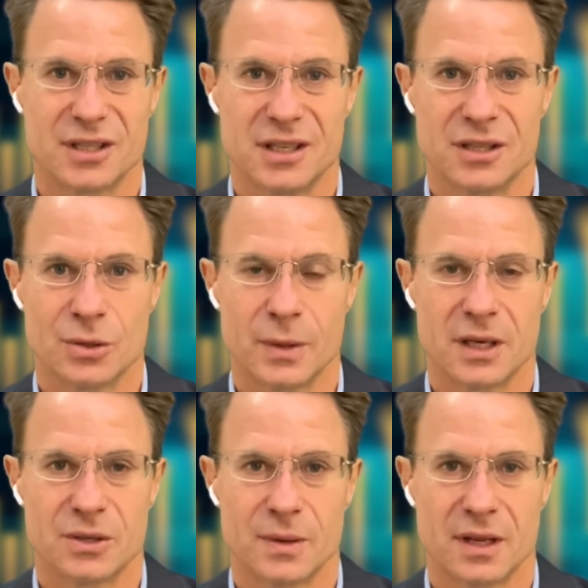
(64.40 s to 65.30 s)
in
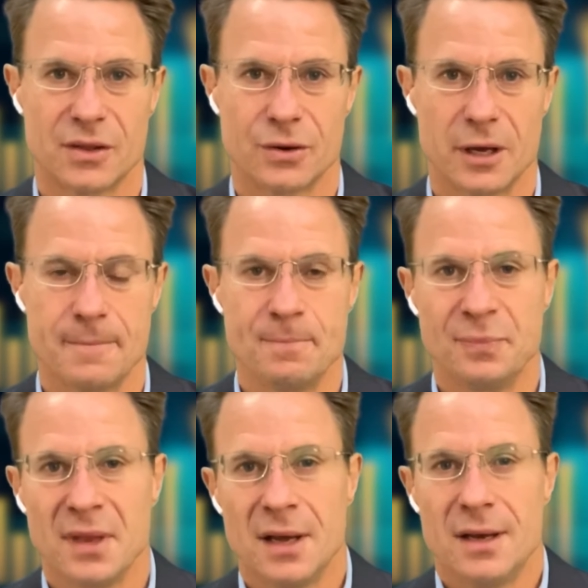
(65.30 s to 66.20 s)
2023.
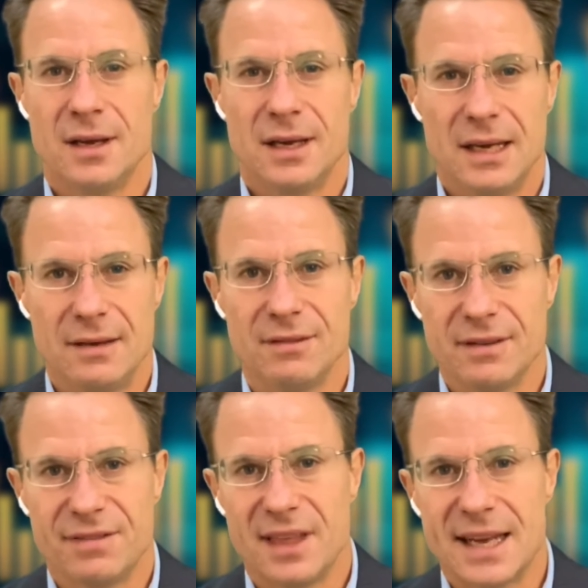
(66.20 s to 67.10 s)
Even
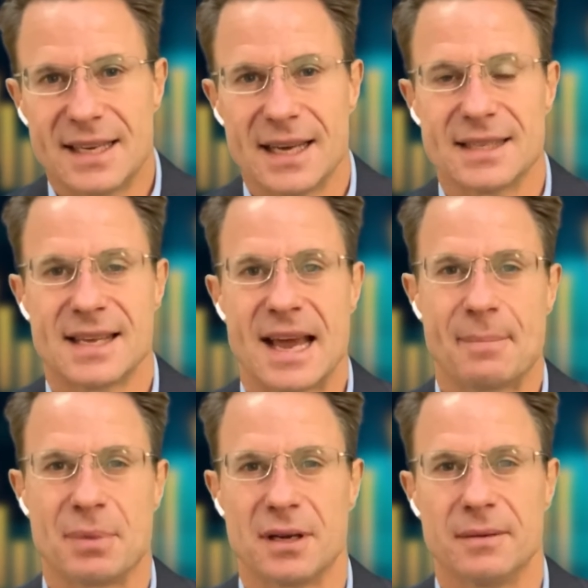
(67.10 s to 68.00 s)
if that does
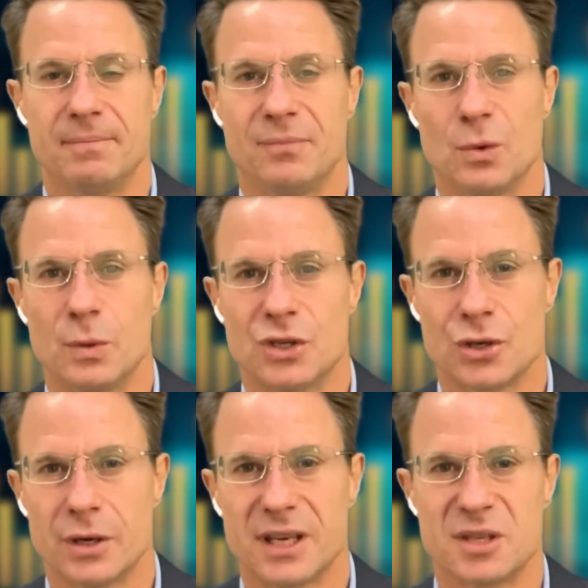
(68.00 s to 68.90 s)
happen, we
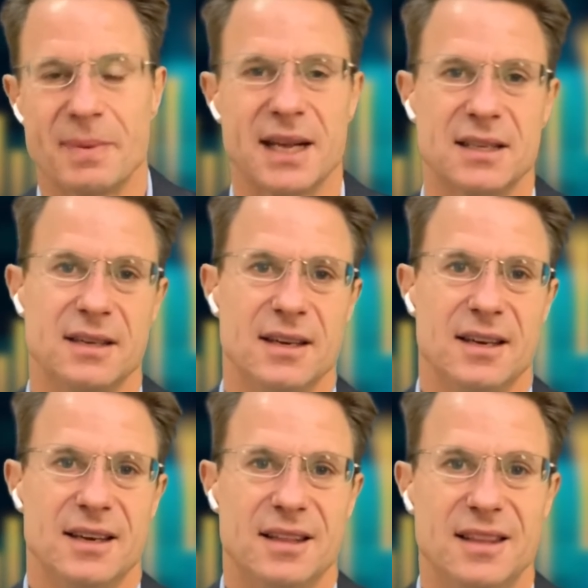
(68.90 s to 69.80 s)
should expect
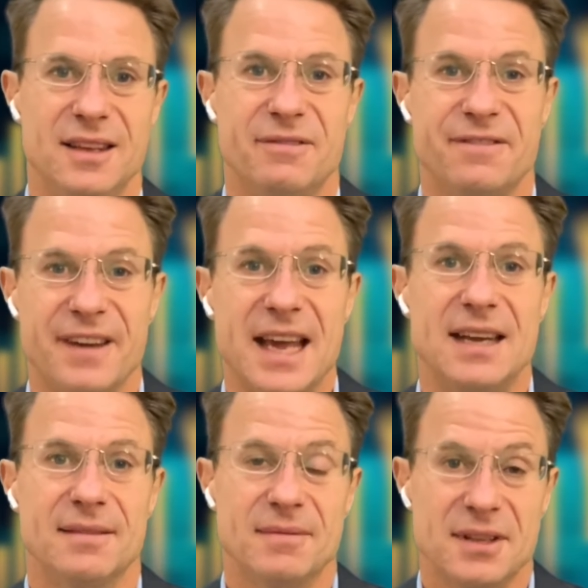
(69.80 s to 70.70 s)
the
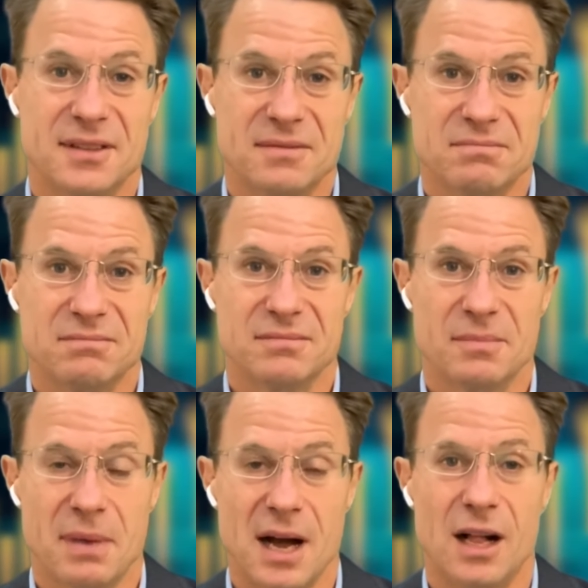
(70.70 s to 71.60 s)
Fed and
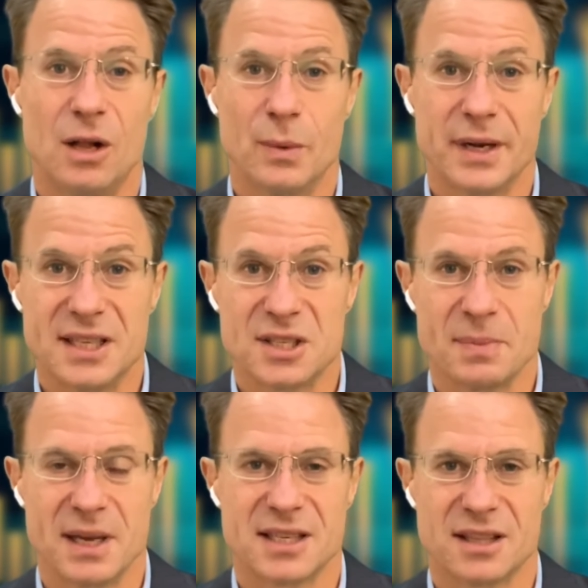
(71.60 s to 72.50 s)
Powell, when he
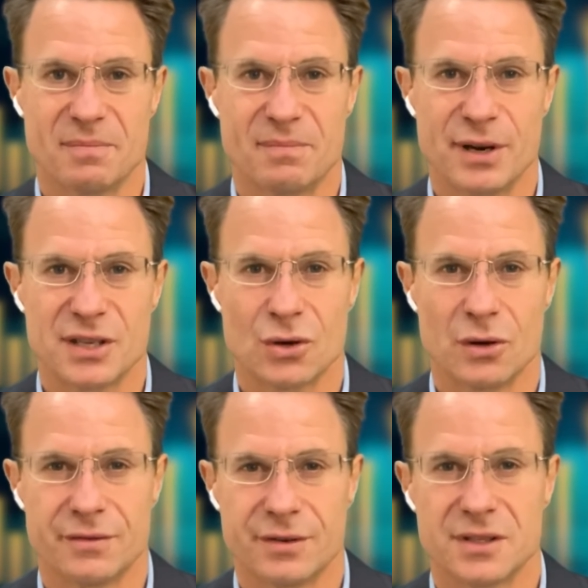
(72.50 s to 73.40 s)
speaks at the press
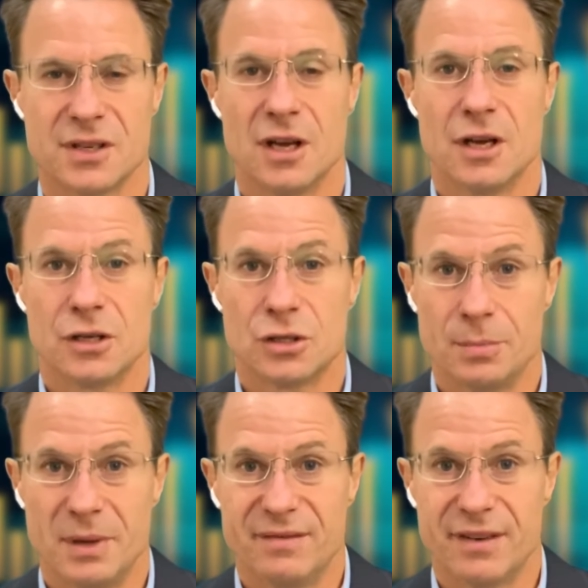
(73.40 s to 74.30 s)
conference, to
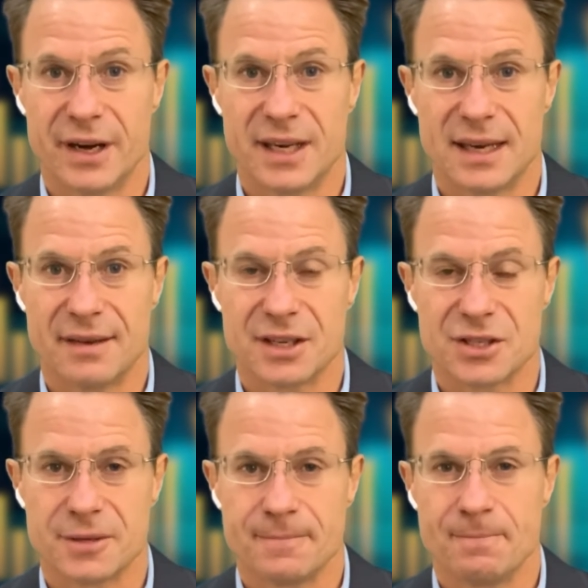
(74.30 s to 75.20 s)
be very dovish.